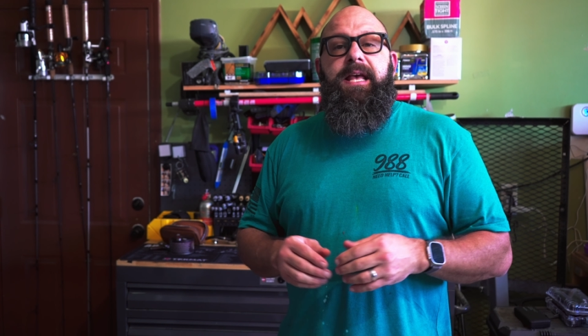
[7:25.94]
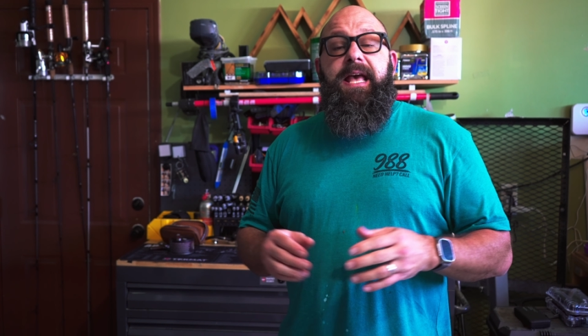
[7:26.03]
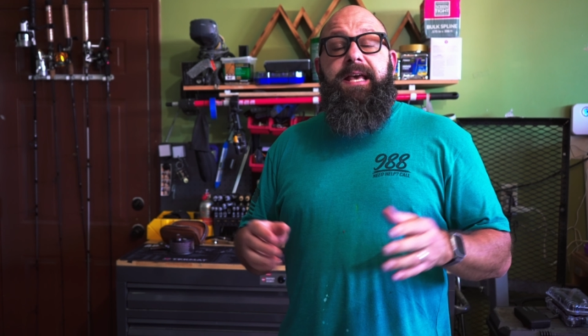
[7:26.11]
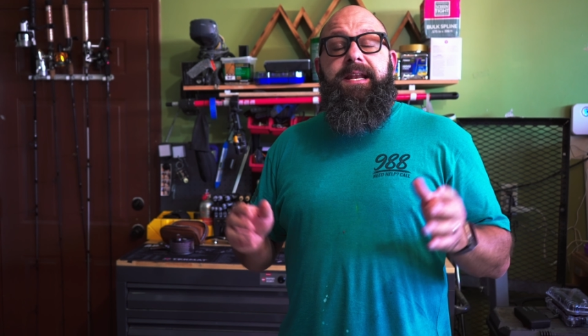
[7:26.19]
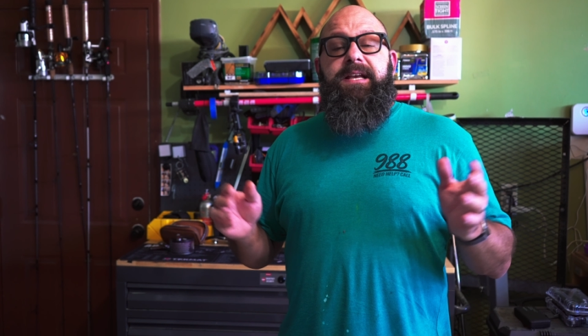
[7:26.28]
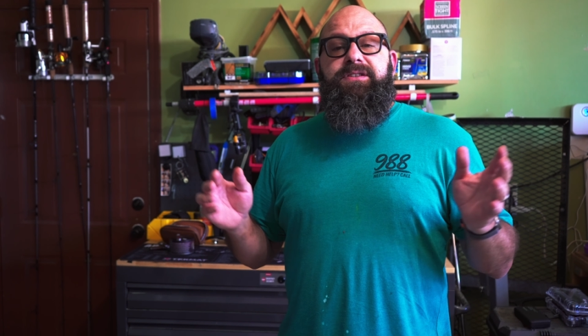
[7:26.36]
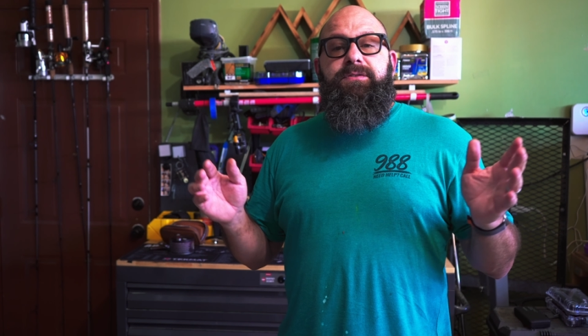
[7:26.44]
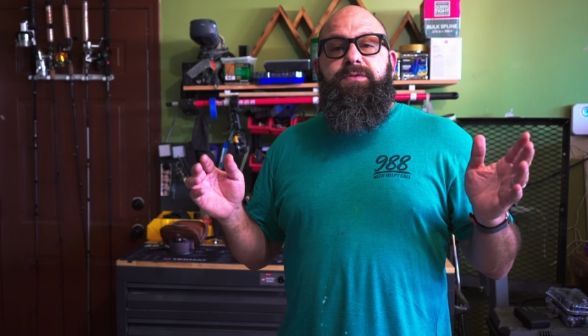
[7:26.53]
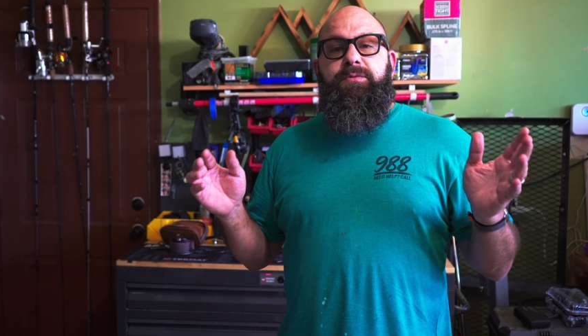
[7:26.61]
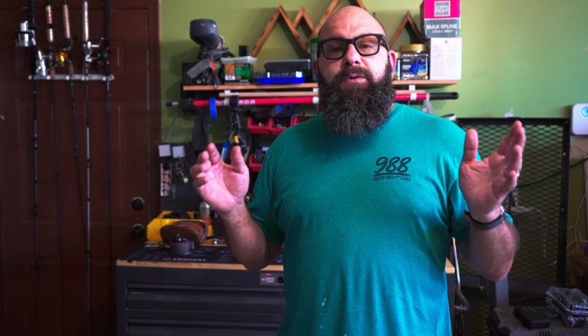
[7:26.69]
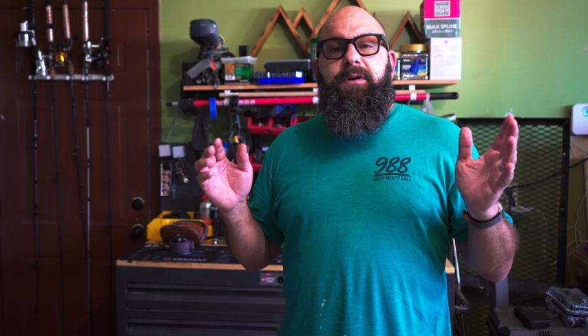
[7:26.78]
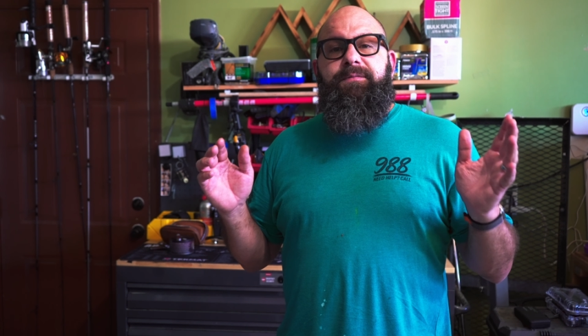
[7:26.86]
And as
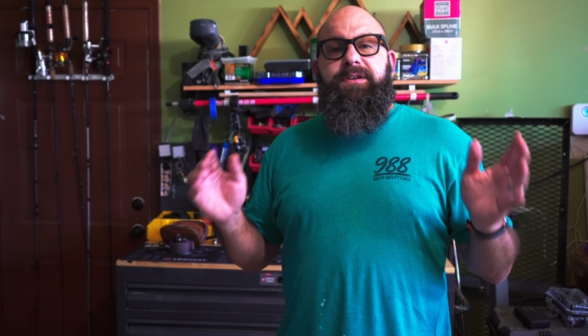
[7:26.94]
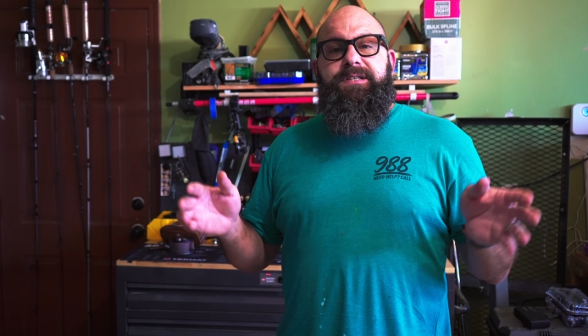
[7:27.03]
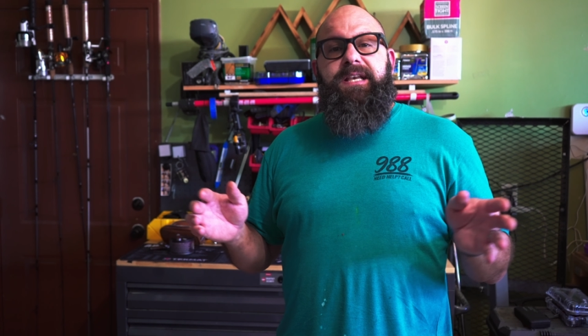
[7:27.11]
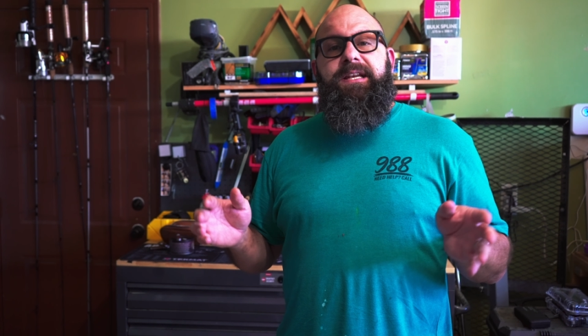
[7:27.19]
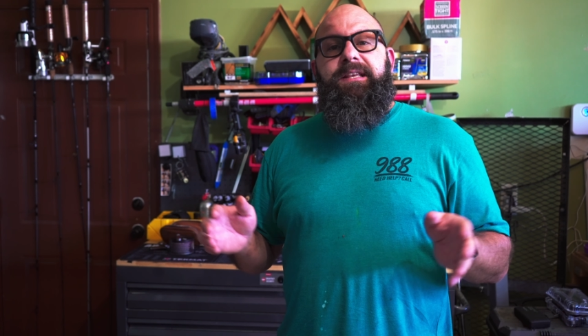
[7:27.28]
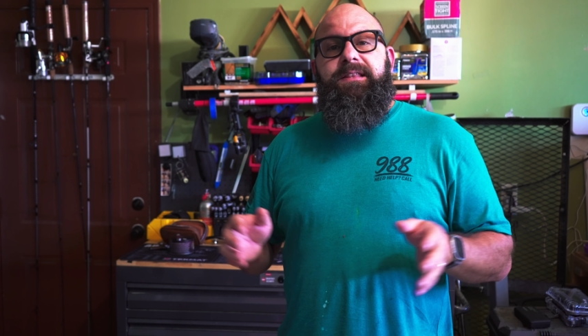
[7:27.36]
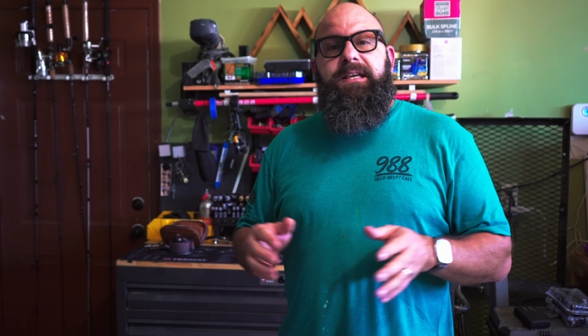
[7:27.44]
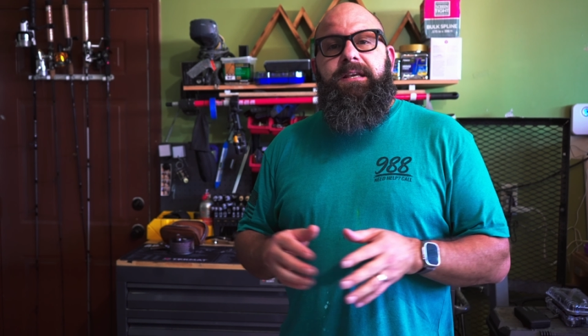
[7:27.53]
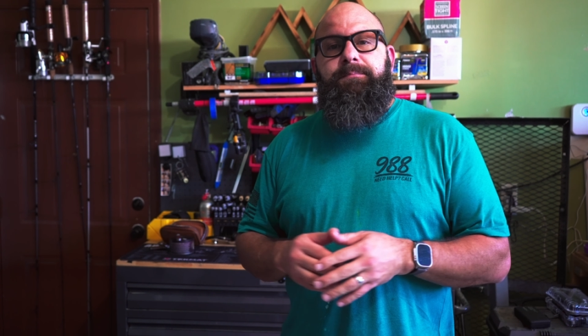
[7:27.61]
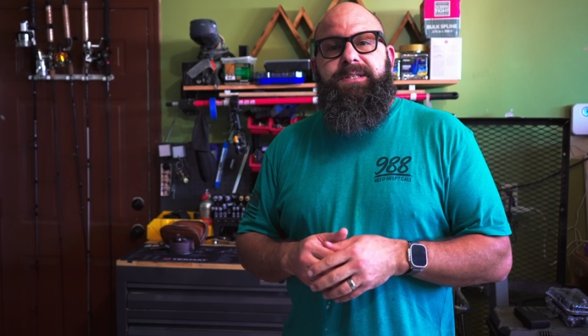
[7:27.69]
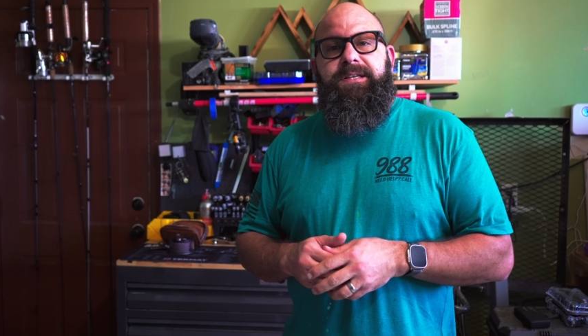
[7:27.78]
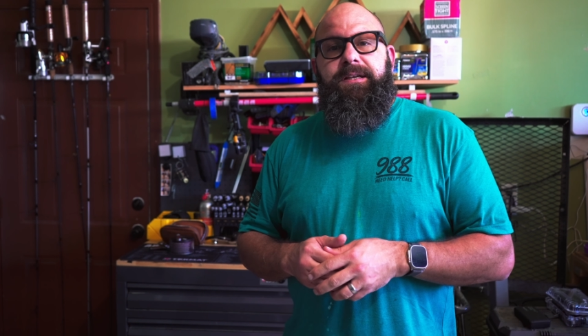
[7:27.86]
usual, if there's anything
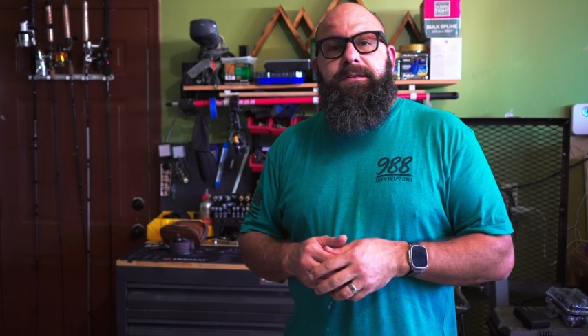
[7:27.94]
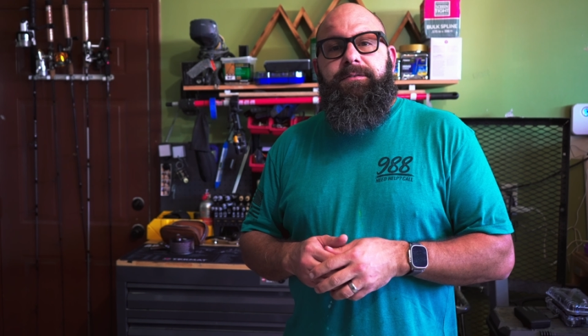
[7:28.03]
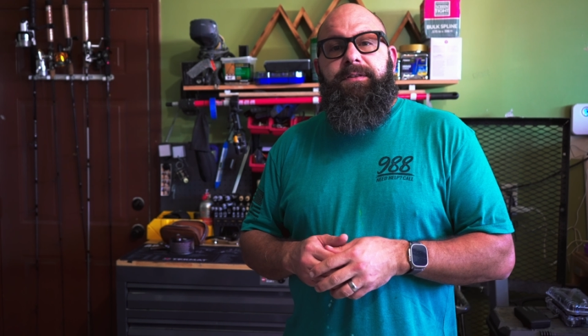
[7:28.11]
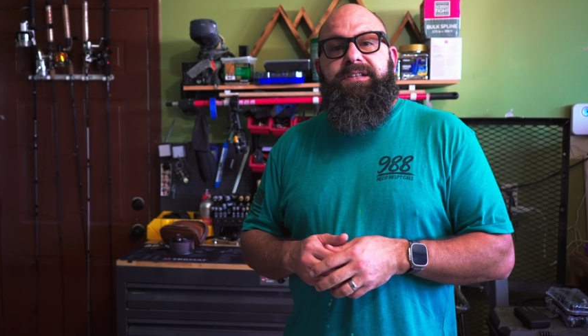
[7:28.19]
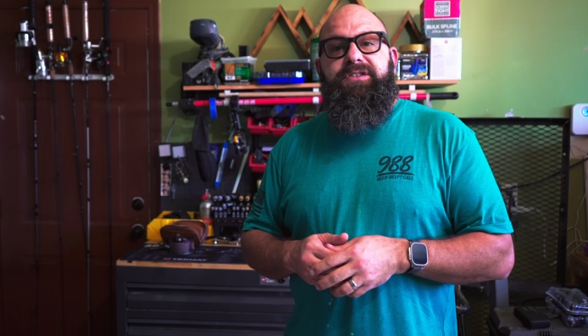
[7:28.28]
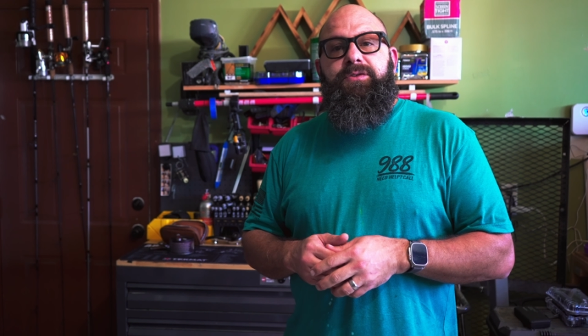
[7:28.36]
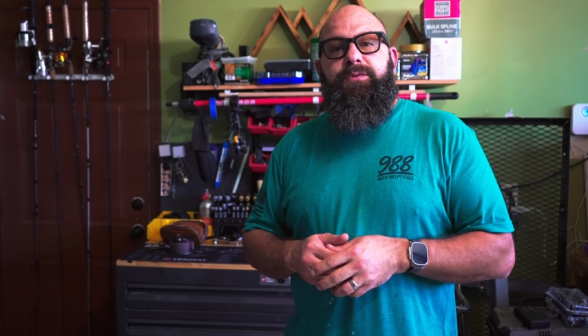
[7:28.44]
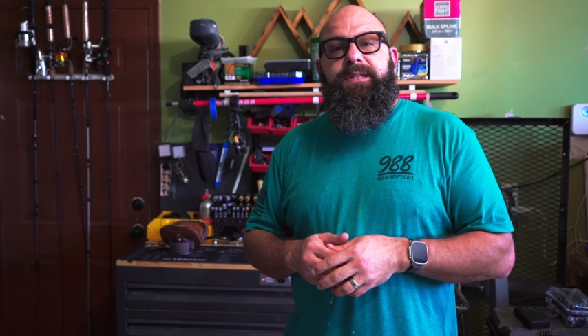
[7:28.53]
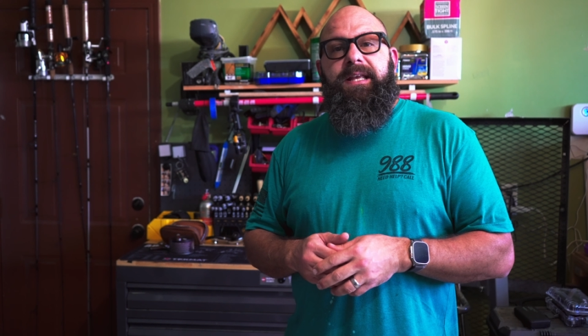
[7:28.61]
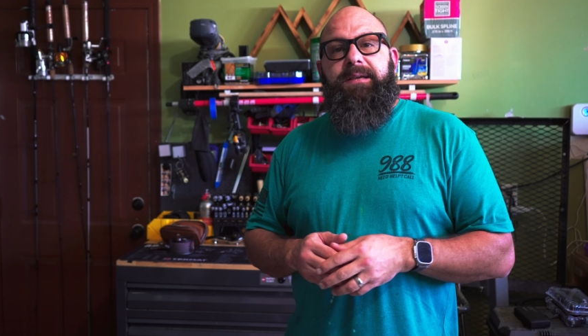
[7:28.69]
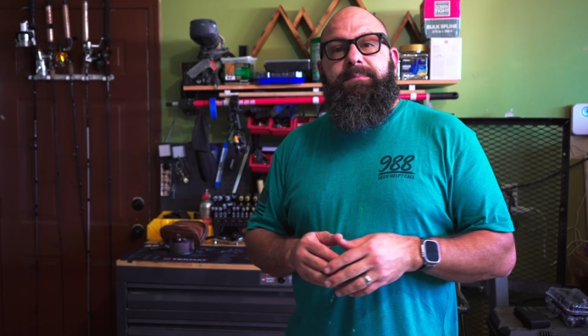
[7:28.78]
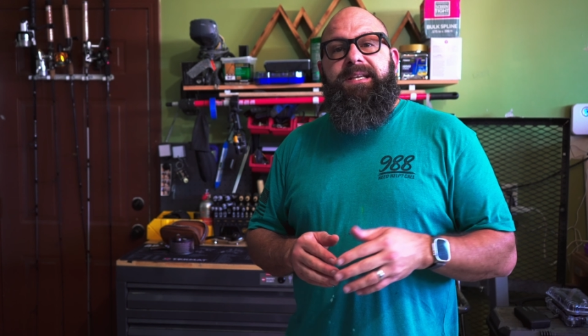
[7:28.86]
in particular that you would
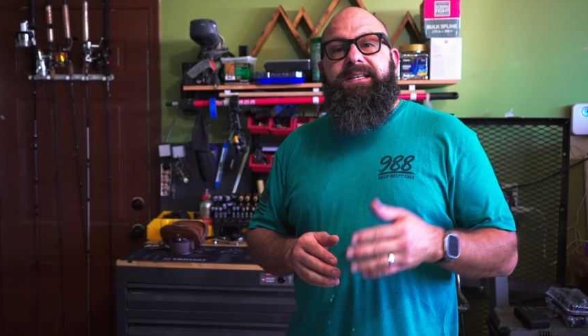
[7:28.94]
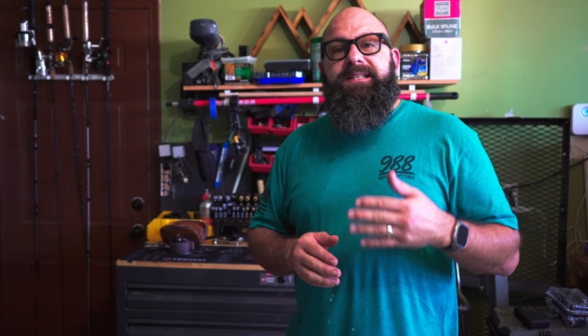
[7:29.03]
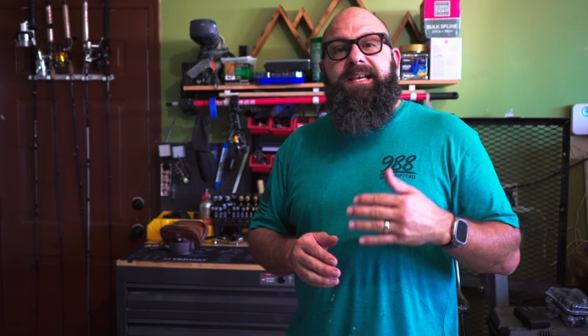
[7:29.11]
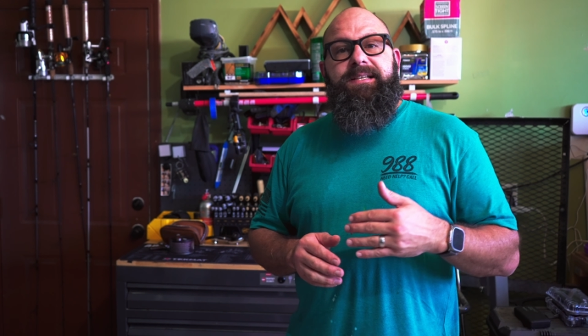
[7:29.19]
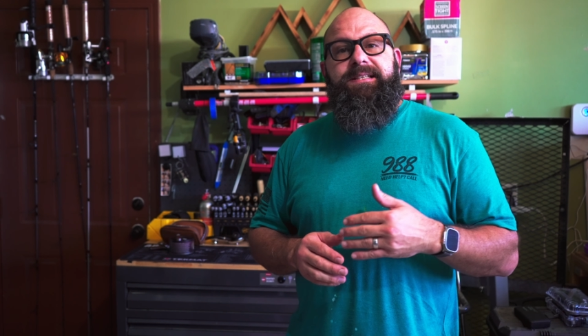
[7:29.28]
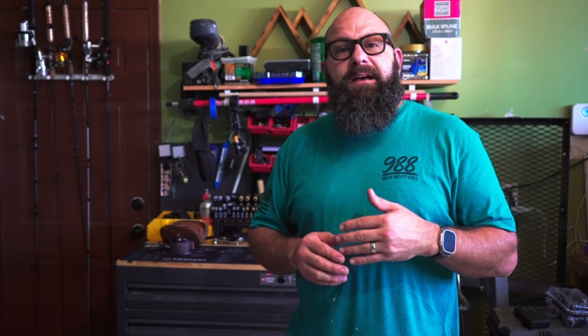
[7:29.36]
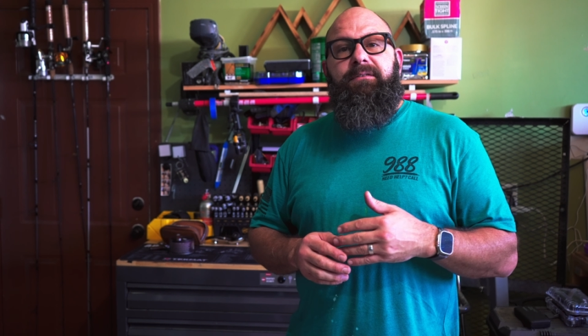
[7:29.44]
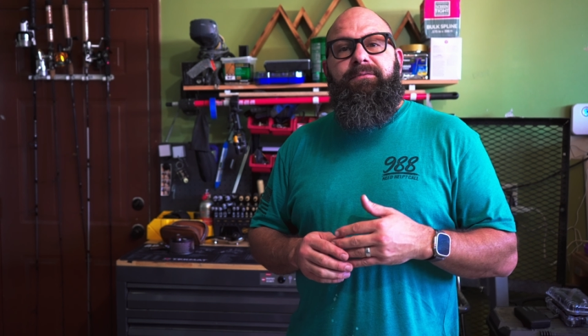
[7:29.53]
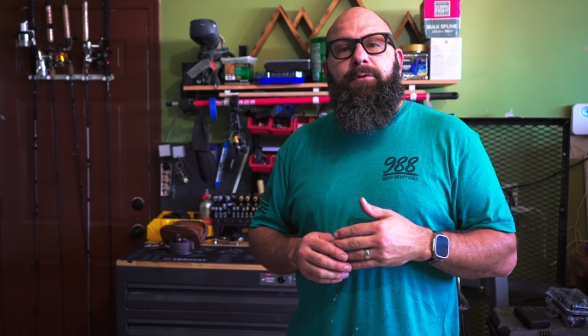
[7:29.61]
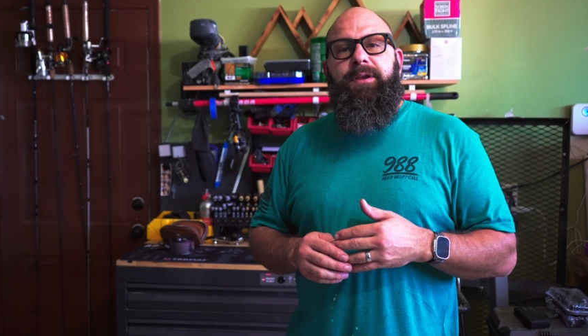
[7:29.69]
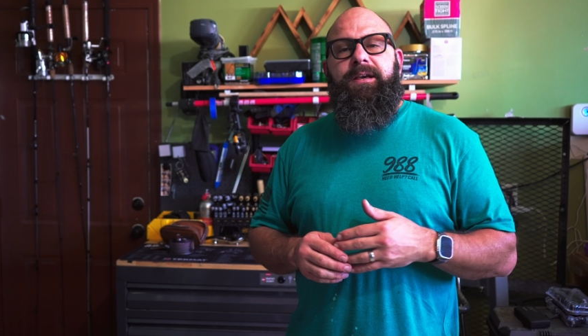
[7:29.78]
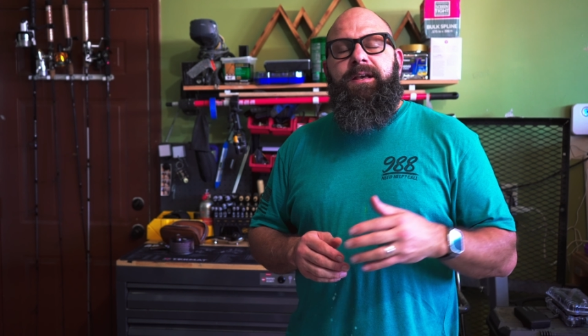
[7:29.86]
like me to test out
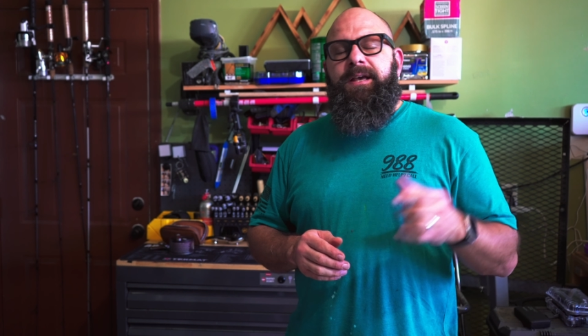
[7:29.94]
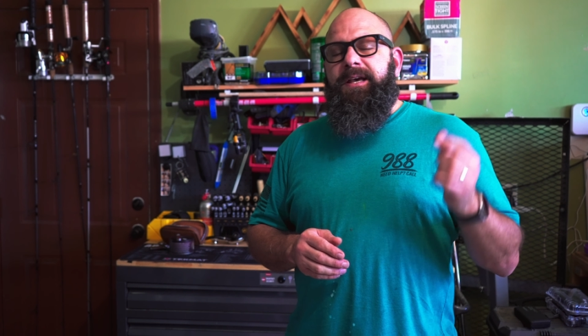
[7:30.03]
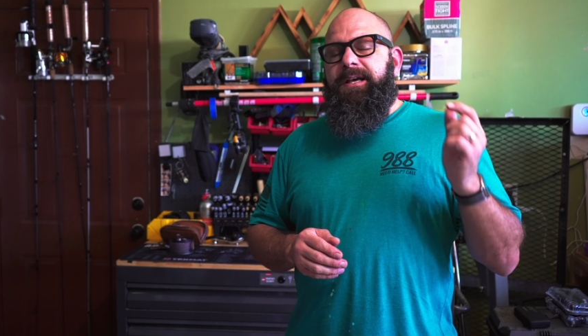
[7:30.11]
for you,